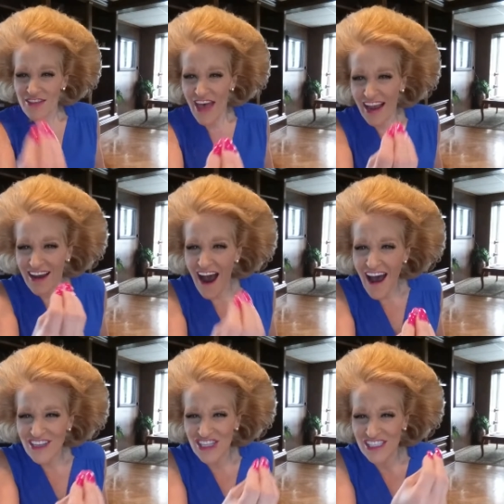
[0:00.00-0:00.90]
that
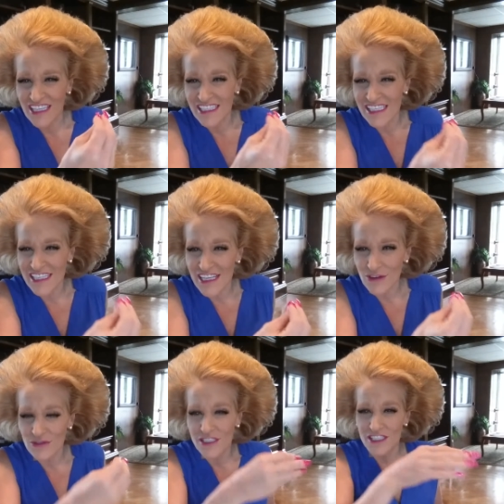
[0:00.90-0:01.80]
God just
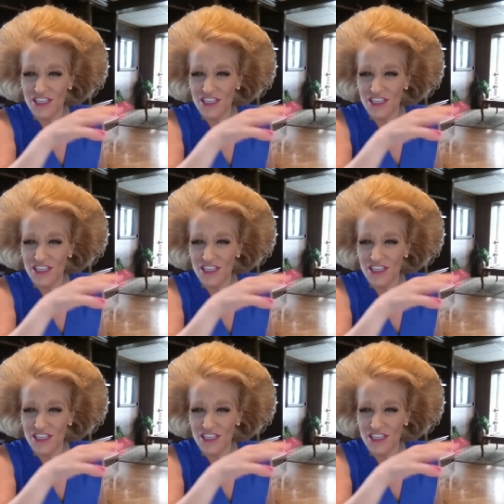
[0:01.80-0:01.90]
instills